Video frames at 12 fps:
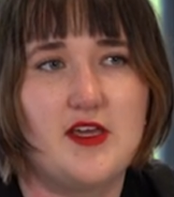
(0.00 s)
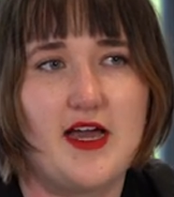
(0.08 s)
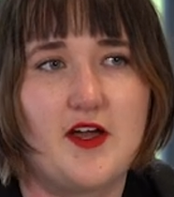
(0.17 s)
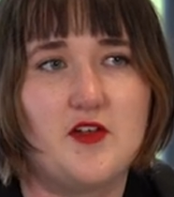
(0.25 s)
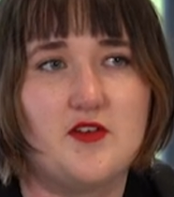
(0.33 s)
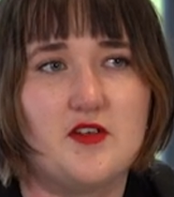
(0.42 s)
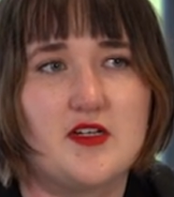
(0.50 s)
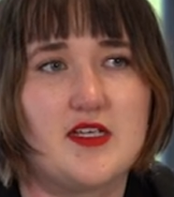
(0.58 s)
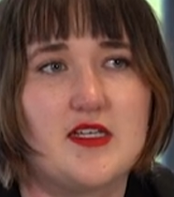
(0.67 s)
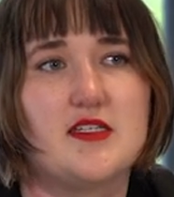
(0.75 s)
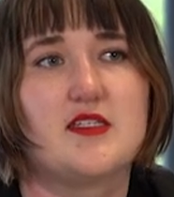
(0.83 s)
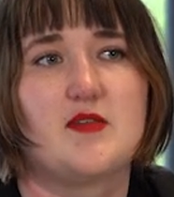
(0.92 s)
Our union
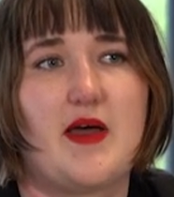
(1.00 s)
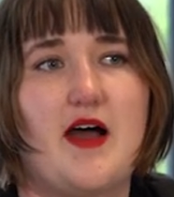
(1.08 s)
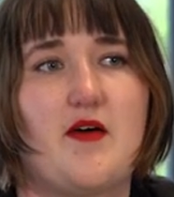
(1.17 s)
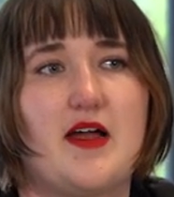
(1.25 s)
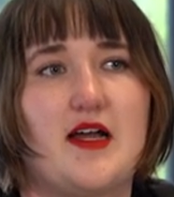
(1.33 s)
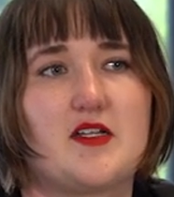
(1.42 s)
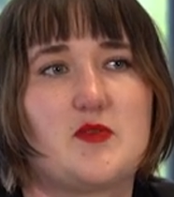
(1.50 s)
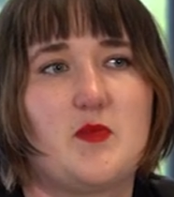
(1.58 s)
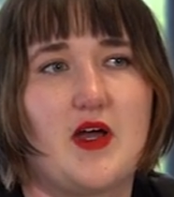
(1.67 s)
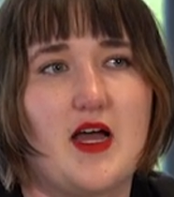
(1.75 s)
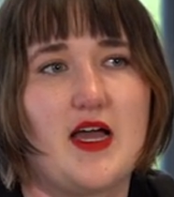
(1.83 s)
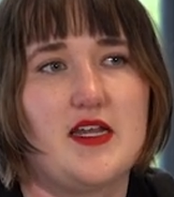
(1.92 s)
is the powerhouse
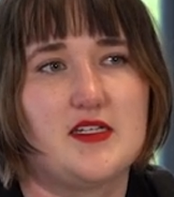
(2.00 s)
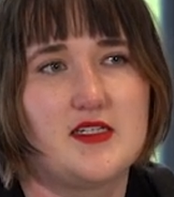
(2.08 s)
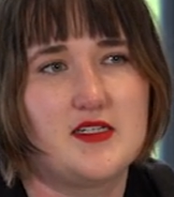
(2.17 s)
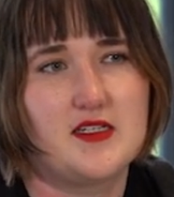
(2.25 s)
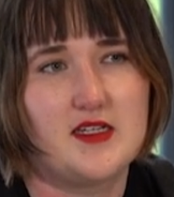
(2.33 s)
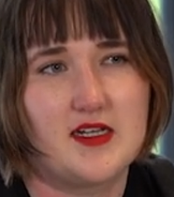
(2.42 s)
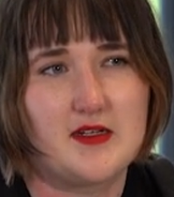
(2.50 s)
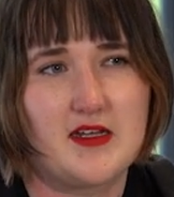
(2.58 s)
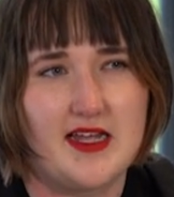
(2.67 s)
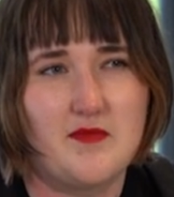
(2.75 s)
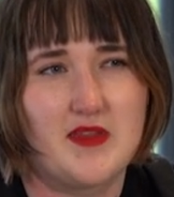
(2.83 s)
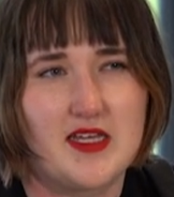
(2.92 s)
behind a
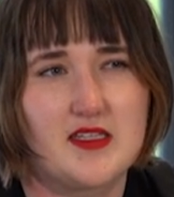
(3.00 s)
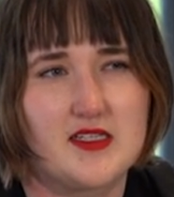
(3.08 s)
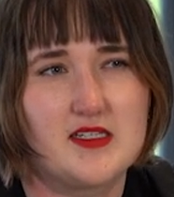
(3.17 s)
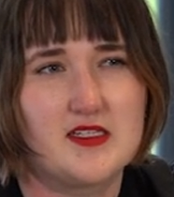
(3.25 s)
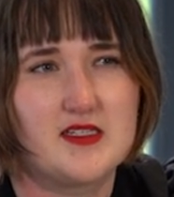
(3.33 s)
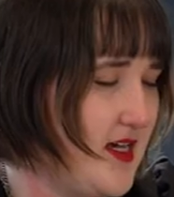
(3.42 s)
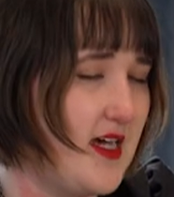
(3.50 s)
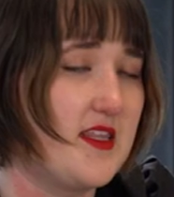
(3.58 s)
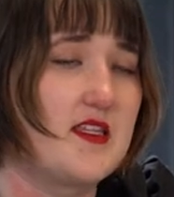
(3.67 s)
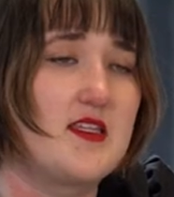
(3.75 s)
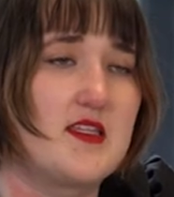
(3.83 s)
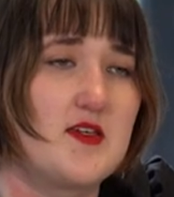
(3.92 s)
claim like this. I
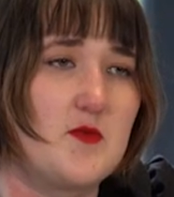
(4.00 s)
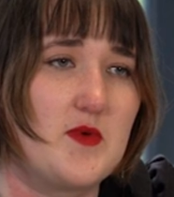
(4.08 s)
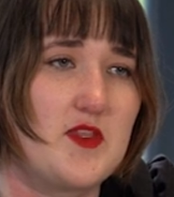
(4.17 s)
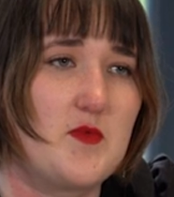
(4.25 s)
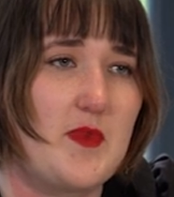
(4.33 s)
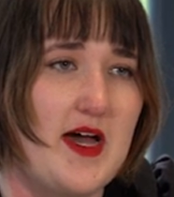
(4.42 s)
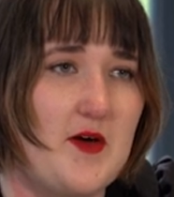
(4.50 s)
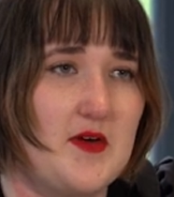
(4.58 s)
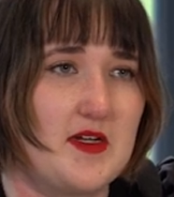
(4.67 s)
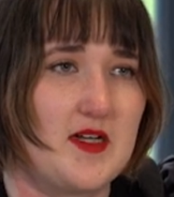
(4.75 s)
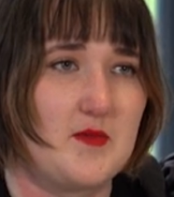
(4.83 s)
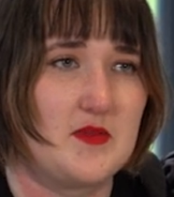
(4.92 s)
think that with
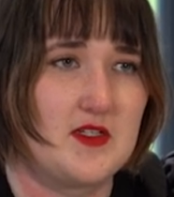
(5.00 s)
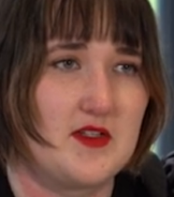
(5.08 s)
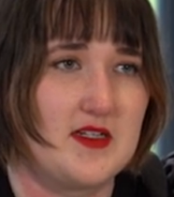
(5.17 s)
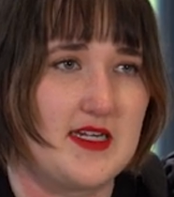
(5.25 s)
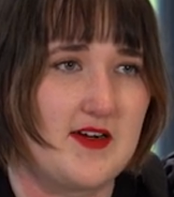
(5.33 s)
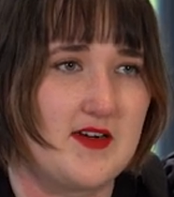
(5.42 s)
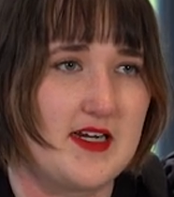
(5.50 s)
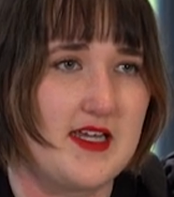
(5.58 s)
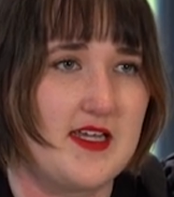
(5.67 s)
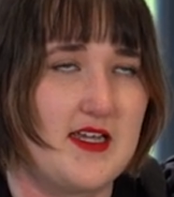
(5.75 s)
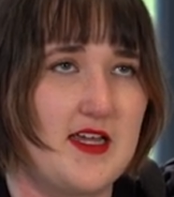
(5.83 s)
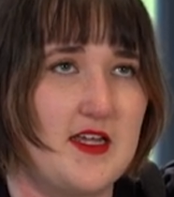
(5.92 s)
power comes
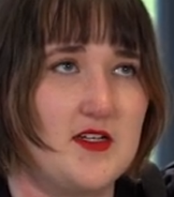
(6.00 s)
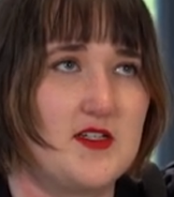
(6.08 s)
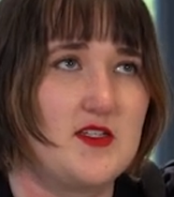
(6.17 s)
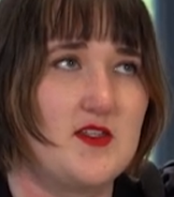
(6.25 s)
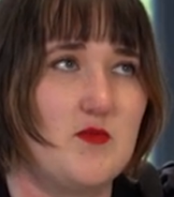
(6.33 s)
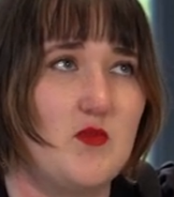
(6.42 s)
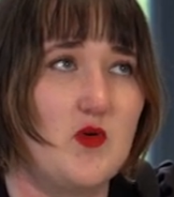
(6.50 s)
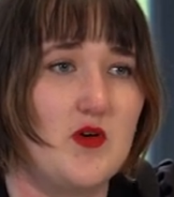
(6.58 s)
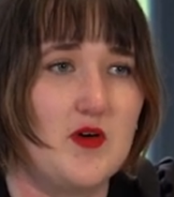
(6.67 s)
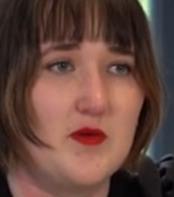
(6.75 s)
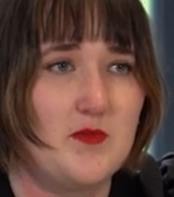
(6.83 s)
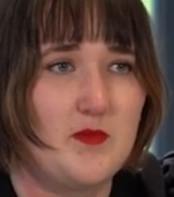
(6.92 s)
solidarity, and the
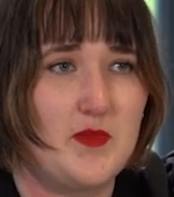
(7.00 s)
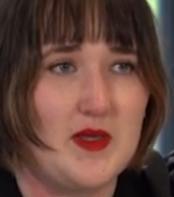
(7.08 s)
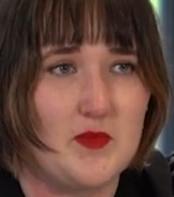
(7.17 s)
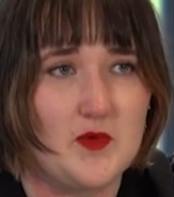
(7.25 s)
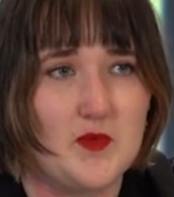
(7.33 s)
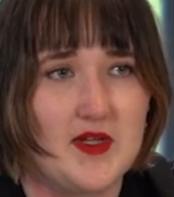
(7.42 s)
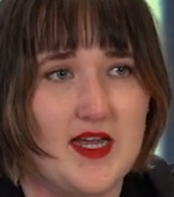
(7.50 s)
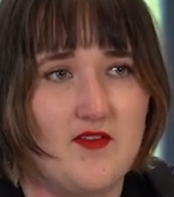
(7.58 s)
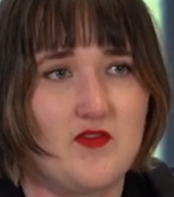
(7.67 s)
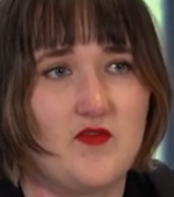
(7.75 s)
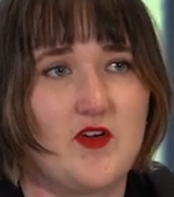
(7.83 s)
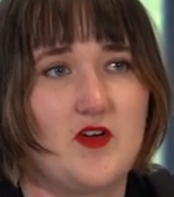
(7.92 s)
more people we have
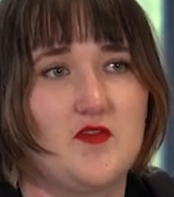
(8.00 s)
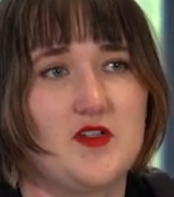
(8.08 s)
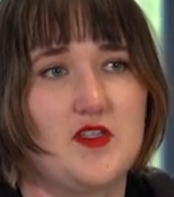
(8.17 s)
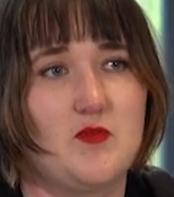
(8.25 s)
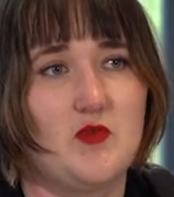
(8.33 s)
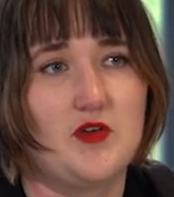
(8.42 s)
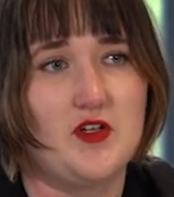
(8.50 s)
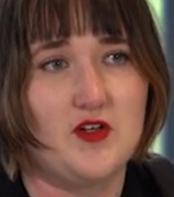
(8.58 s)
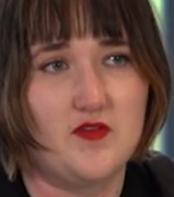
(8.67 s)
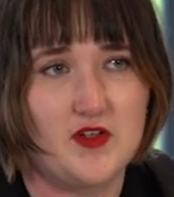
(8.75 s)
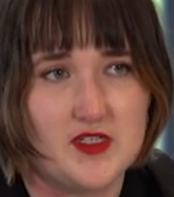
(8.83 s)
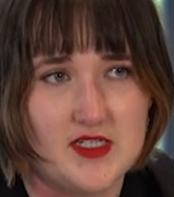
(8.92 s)
involved and the more
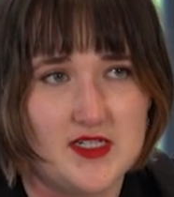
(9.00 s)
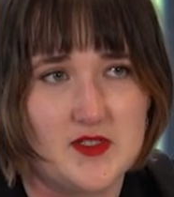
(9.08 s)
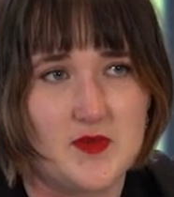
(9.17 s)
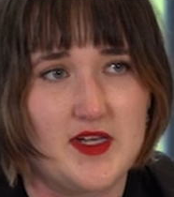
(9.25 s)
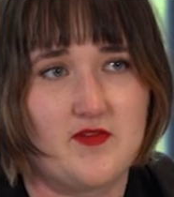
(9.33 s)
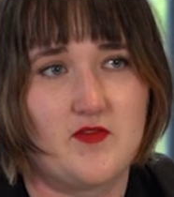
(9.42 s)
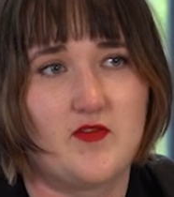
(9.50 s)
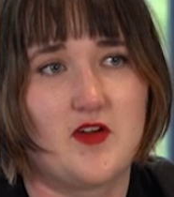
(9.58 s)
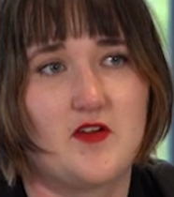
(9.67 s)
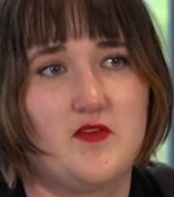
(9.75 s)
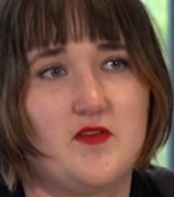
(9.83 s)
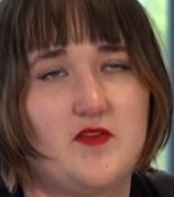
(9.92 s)
universities we have
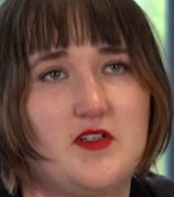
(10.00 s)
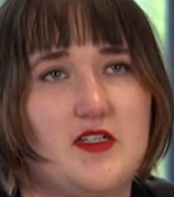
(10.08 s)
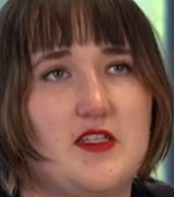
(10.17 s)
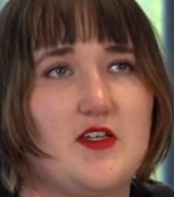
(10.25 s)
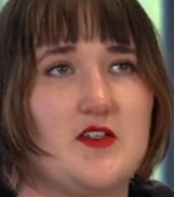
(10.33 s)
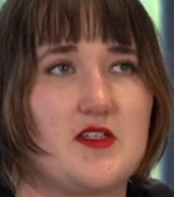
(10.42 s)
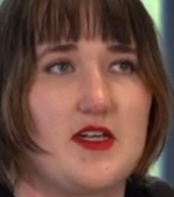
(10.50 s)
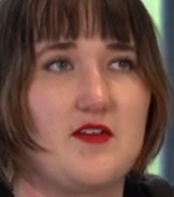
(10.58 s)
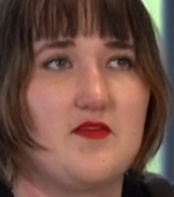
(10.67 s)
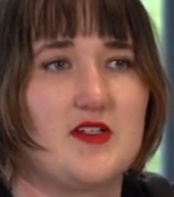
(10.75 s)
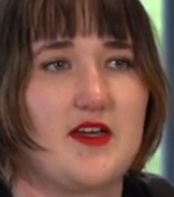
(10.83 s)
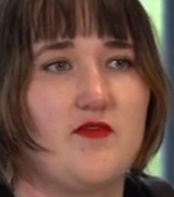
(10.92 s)
involved, those kind
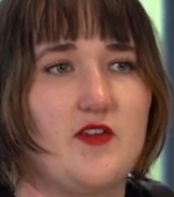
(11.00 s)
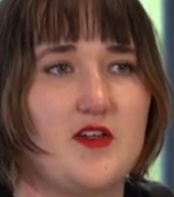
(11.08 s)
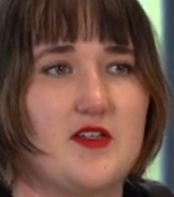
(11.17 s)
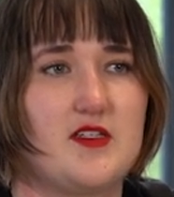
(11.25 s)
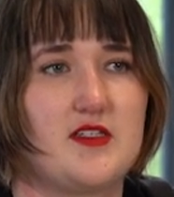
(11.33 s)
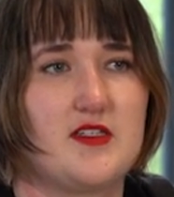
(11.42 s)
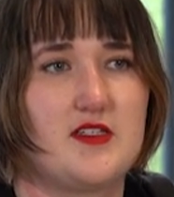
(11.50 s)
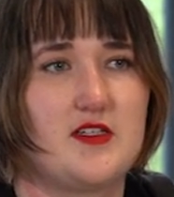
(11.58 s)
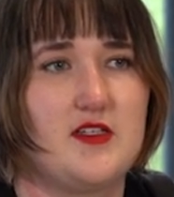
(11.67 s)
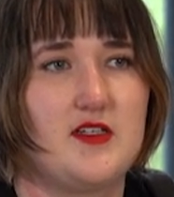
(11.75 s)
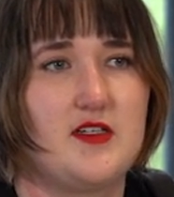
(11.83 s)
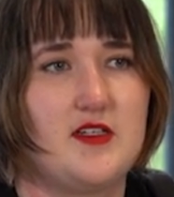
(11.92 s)
of diverse
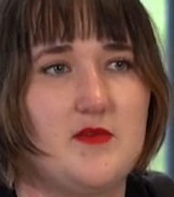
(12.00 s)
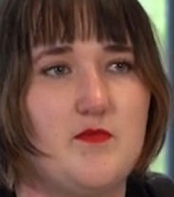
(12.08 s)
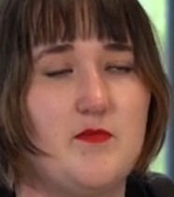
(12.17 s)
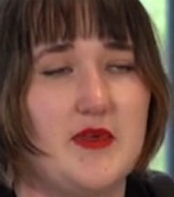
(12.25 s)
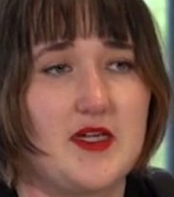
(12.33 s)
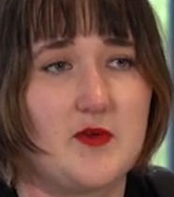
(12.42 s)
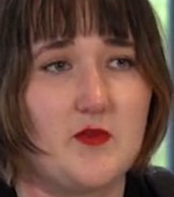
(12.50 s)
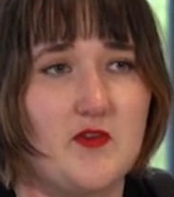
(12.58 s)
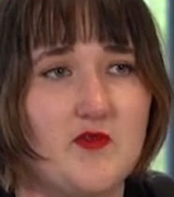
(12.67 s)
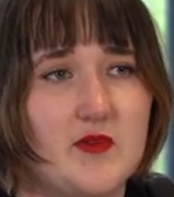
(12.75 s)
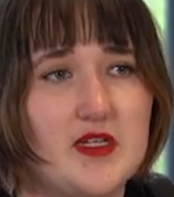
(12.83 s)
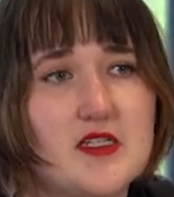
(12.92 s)
big
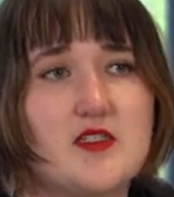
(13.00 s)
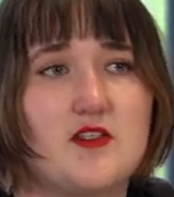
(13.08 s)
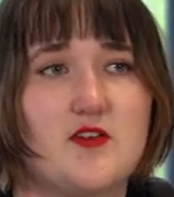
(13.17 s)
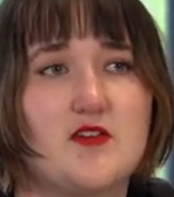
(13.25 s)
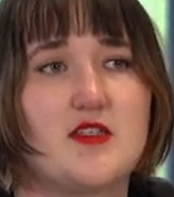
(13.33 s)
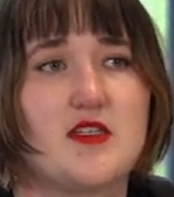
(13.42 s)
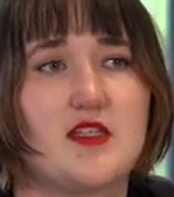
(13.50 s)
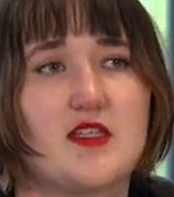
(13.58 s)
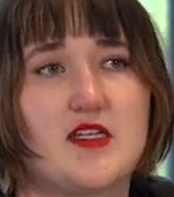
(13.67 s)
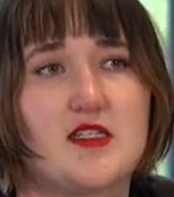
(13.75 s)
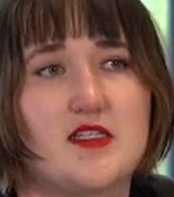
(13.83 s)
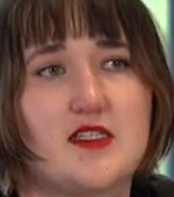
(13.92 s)
movements, those are the
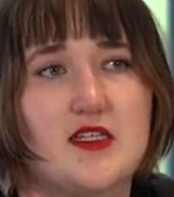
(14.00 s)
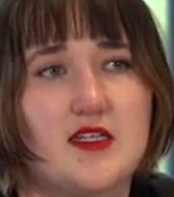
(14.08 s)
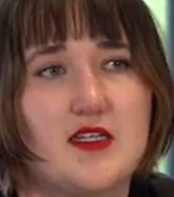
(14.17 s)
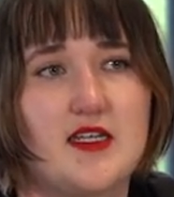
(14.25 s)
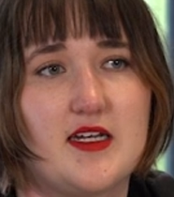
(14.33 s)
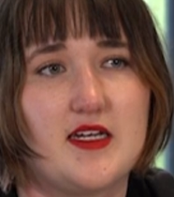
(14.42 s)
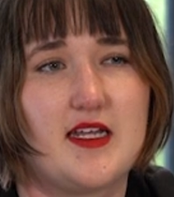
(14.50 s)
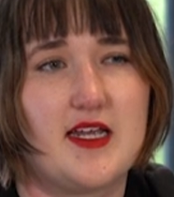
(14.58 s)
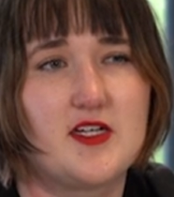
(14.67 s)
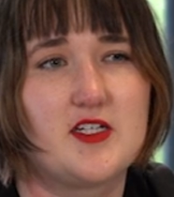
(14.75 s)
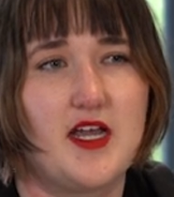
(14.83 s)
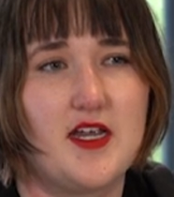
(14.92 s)
things that can
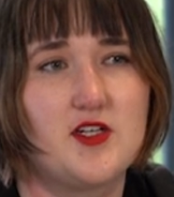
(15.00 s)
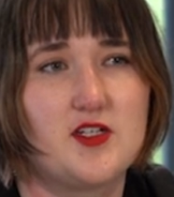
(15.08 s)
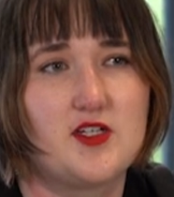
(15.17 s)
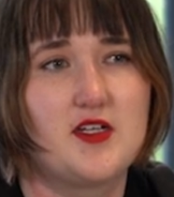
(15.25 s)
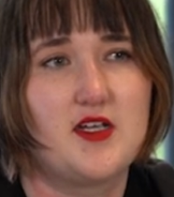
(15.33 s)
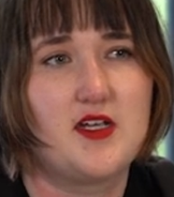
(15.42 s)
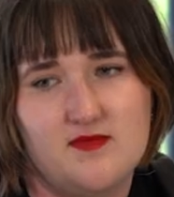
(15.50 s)
enact change.